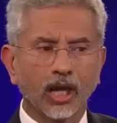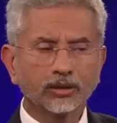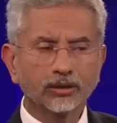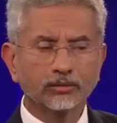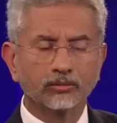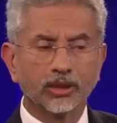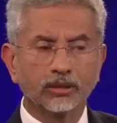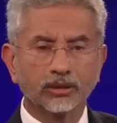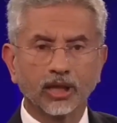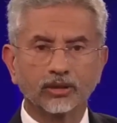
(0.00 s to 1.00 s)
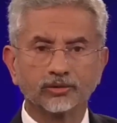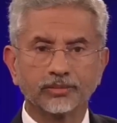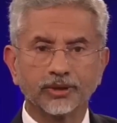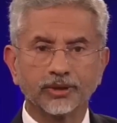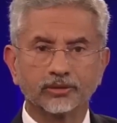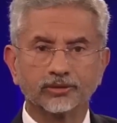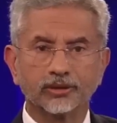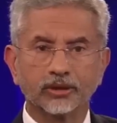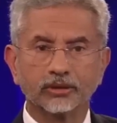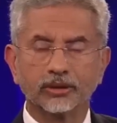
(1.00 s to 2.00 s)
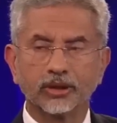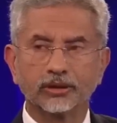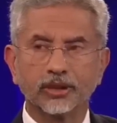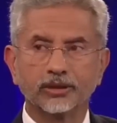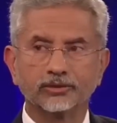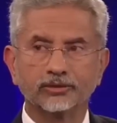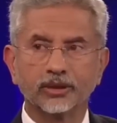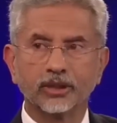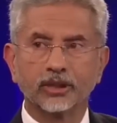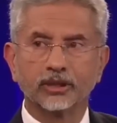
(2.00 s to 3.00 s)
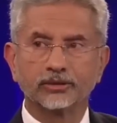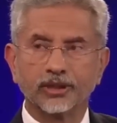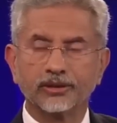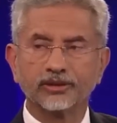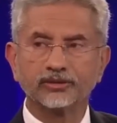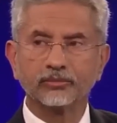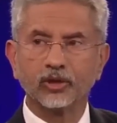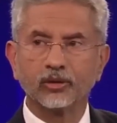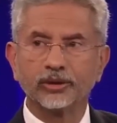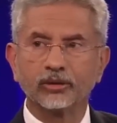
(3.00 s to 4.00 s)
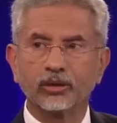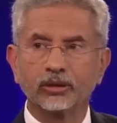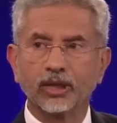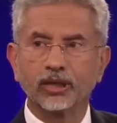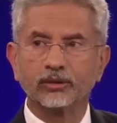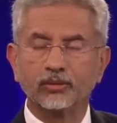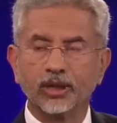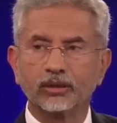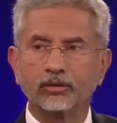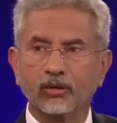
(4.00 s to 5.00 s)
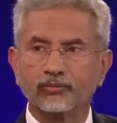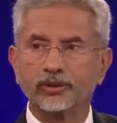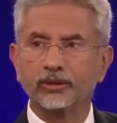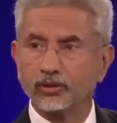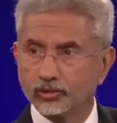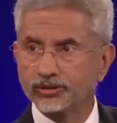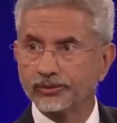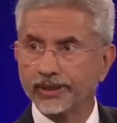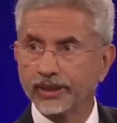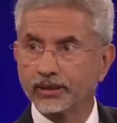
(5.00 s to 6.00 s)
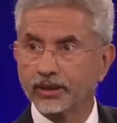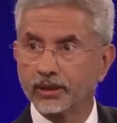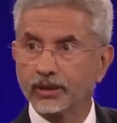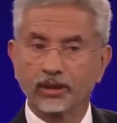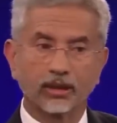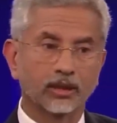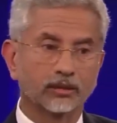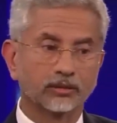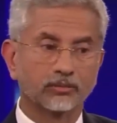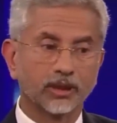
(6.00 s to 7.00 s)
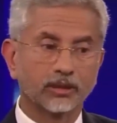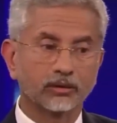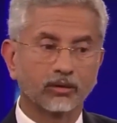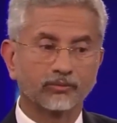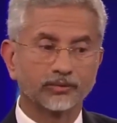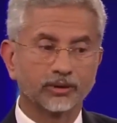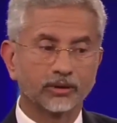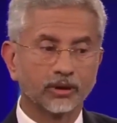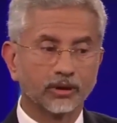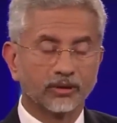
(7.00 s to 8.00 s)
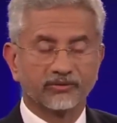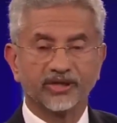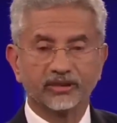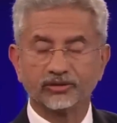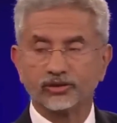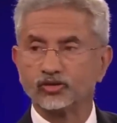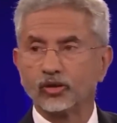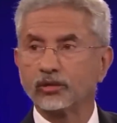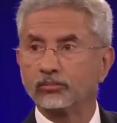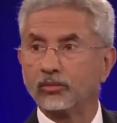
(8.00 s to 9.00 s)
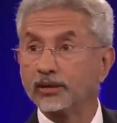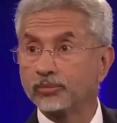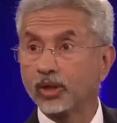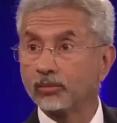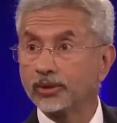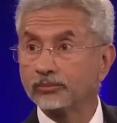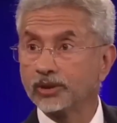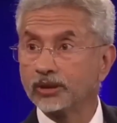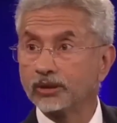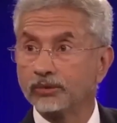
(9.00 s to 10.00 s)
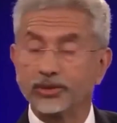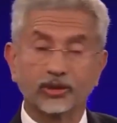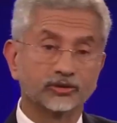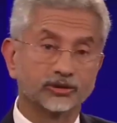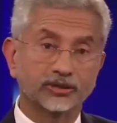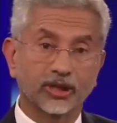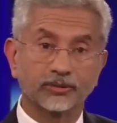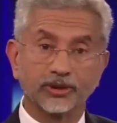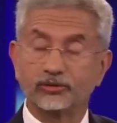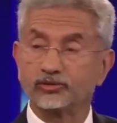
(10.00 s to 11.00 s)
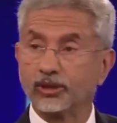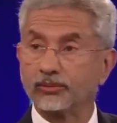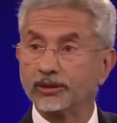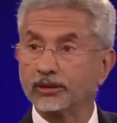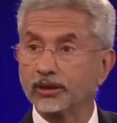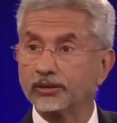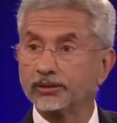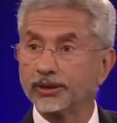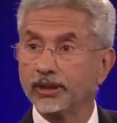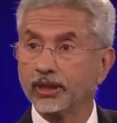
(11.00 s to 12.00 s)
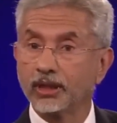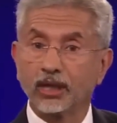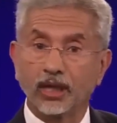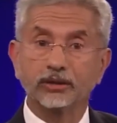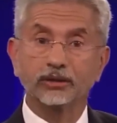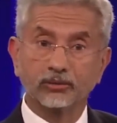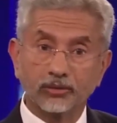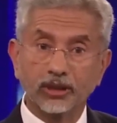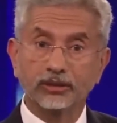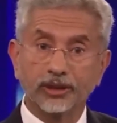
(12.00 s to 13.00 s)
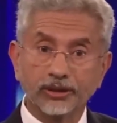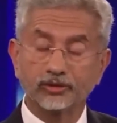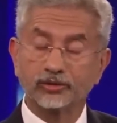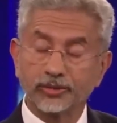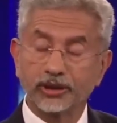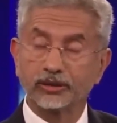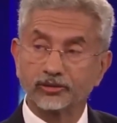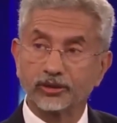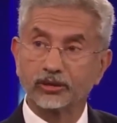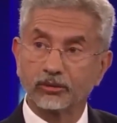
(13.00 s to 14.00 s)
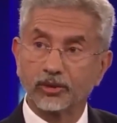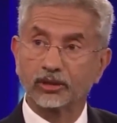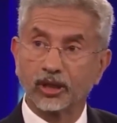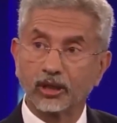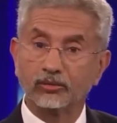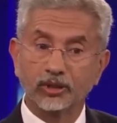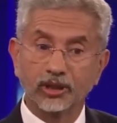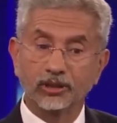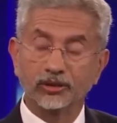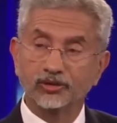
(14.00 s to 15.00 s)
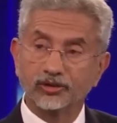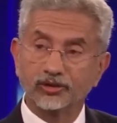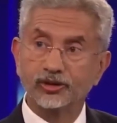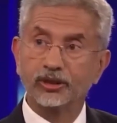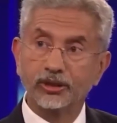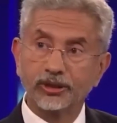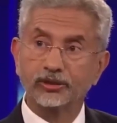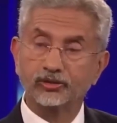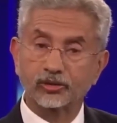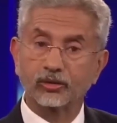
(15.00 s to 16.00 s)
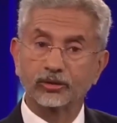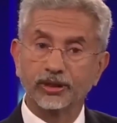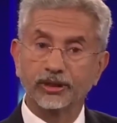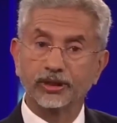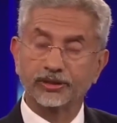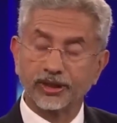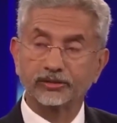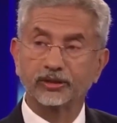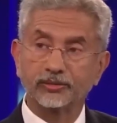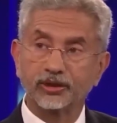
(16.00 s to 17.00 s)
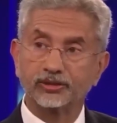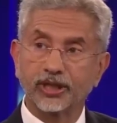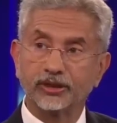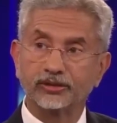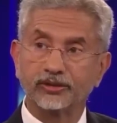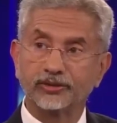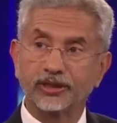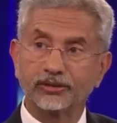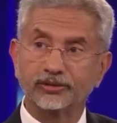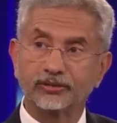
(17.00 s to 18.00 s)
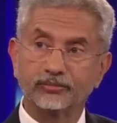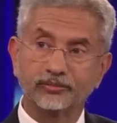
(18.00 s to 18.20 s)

I think the world has to be concerned that there is terrorism going on, and the world often looks away. The world often feels it's not my problem because it's happening to some other country. I think the world needs to be concerned about how sincerely and strongly it takes up the challenge of terrorism.